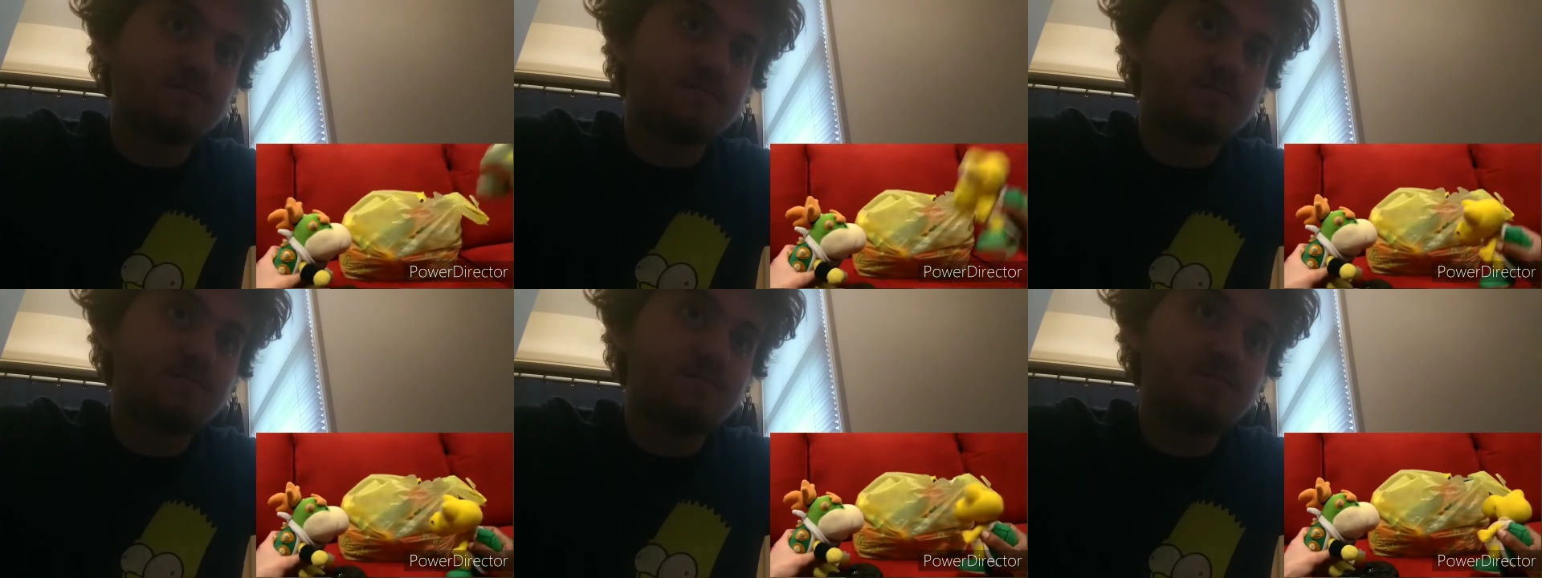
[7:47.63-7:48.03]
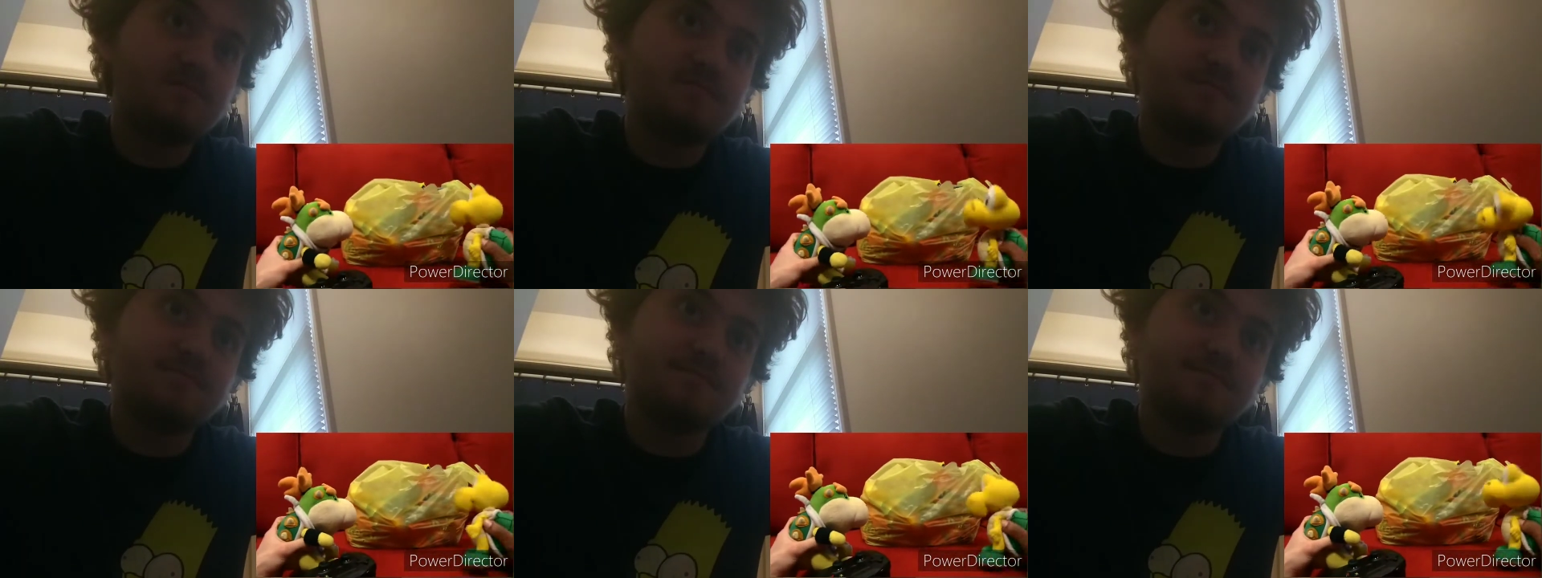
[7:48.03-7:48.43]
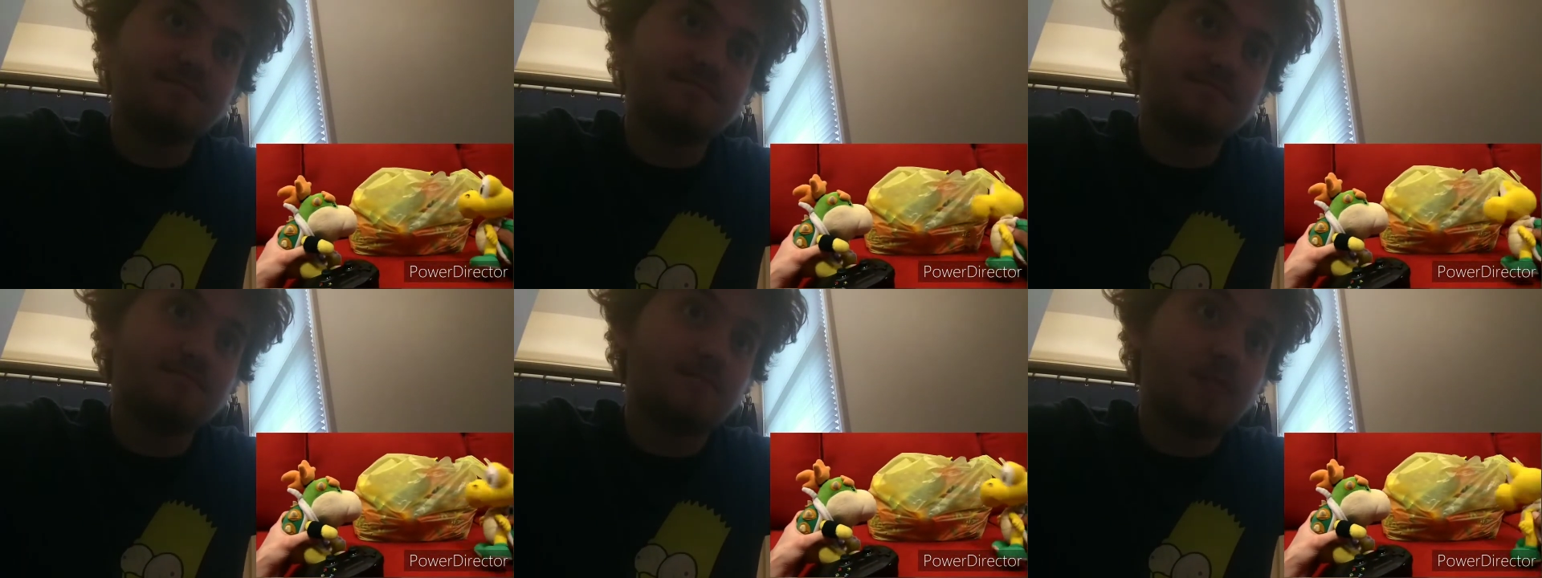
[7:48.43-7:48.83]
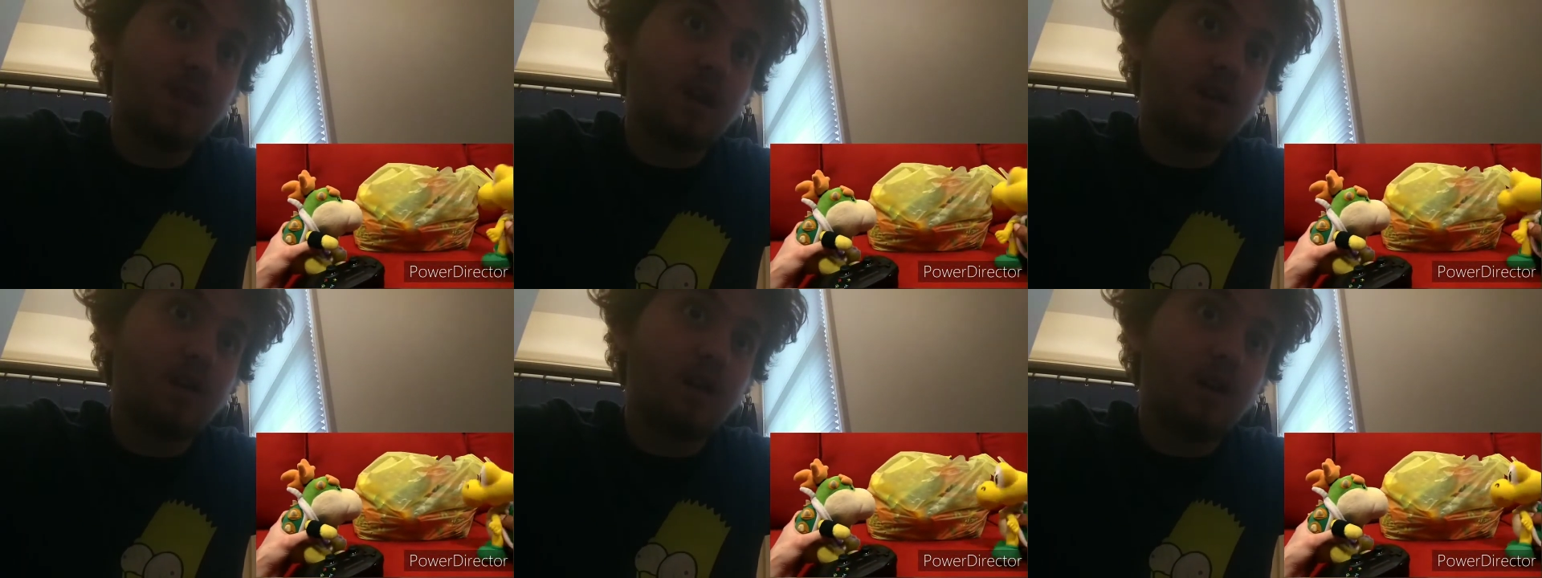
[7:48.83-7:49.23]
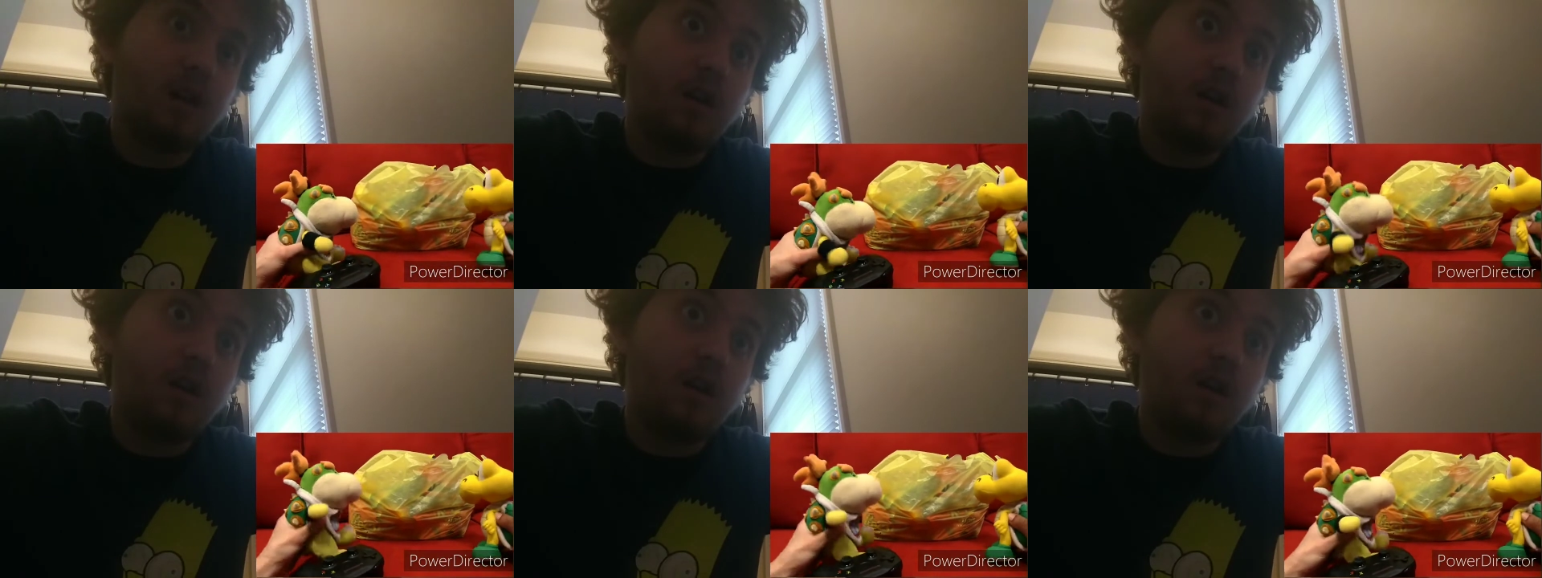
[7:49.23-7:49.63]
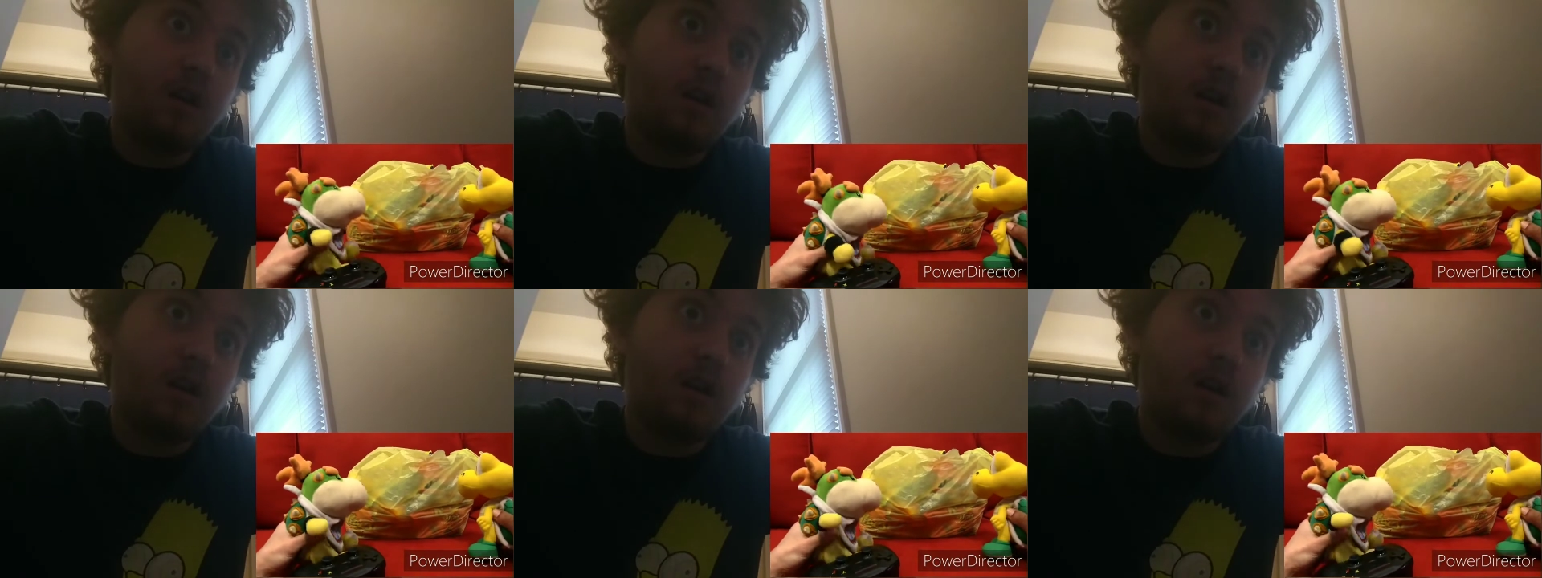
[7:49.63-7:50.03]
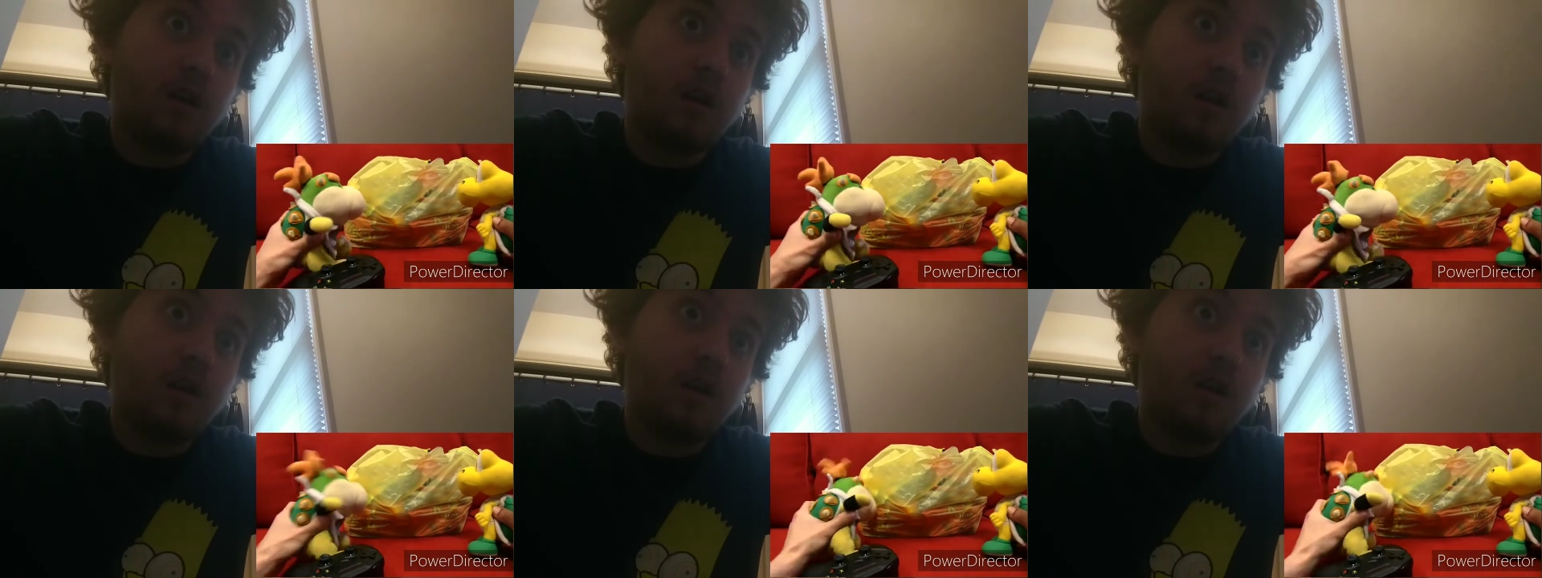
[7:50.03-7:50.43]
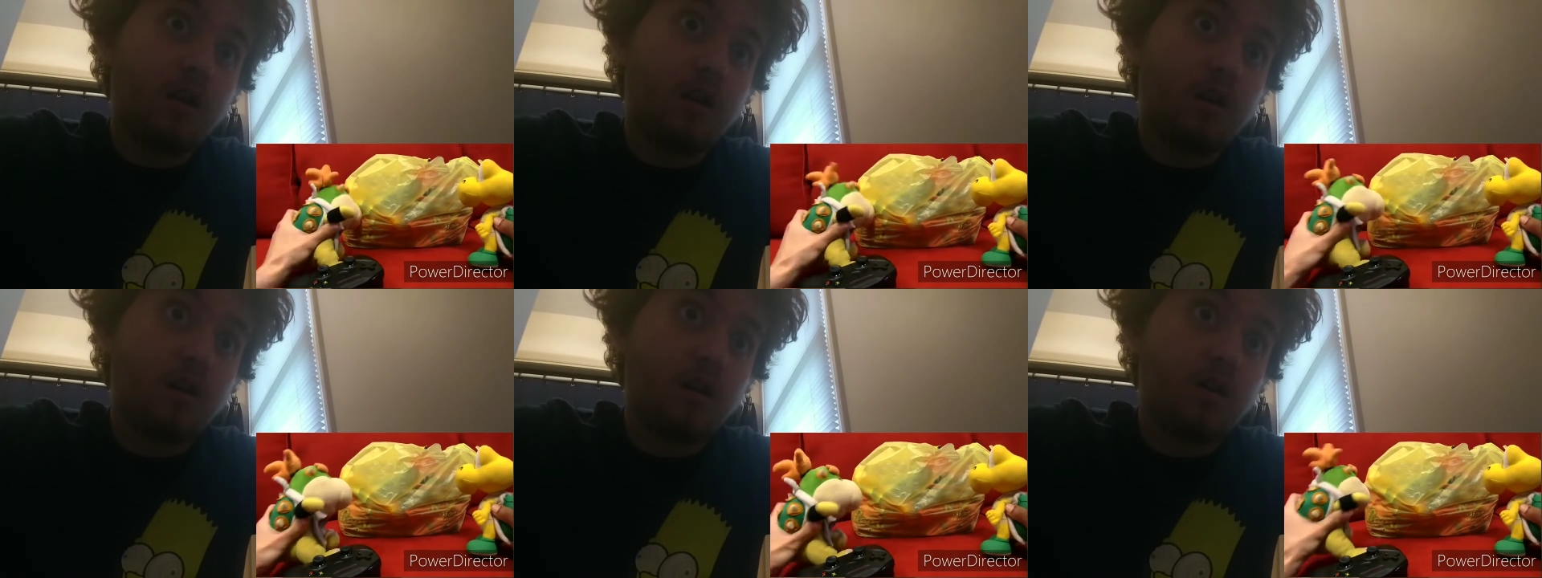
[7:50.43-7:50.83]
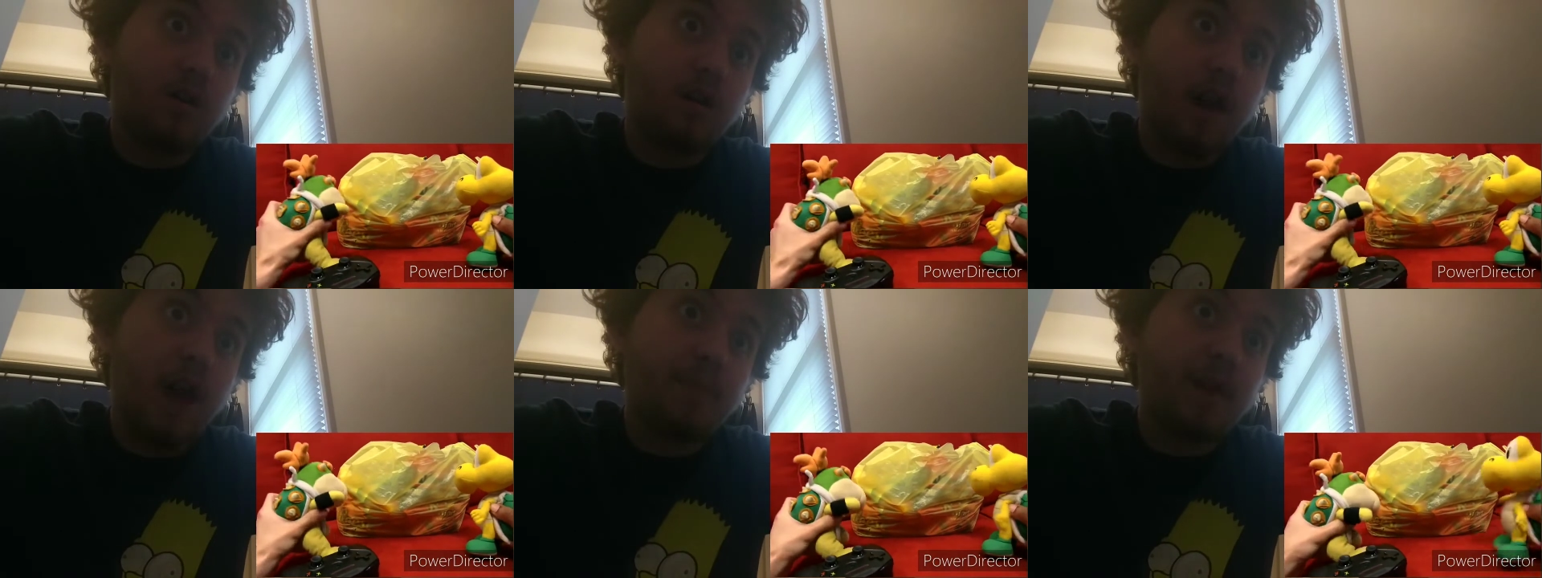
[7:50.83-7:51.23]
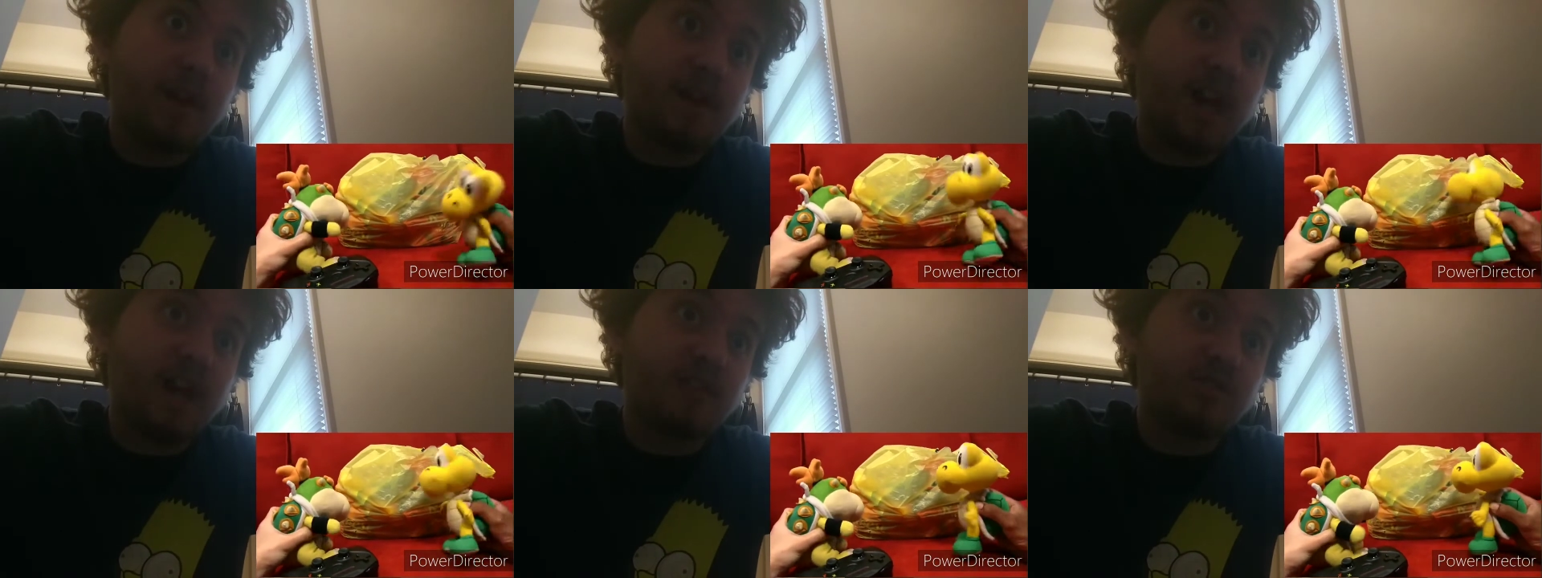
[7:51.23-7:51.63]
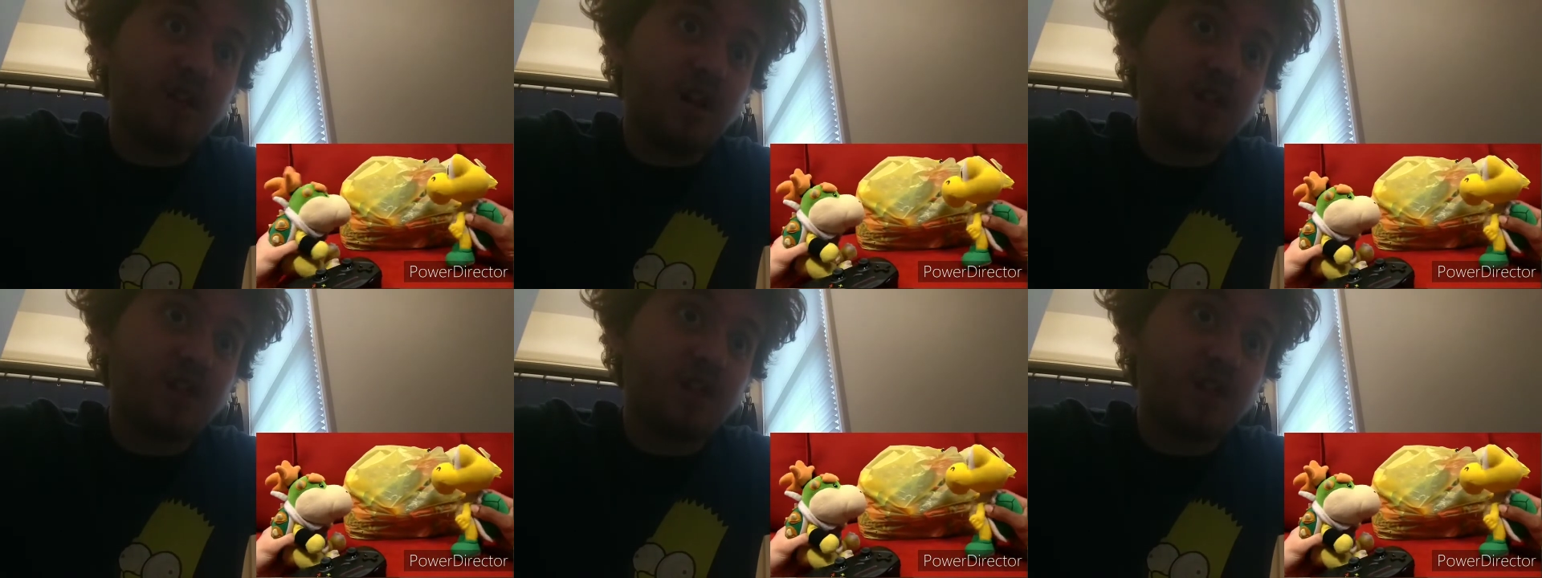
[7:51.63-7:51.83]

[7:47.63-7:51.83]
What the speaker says: [unreadable: no face in view]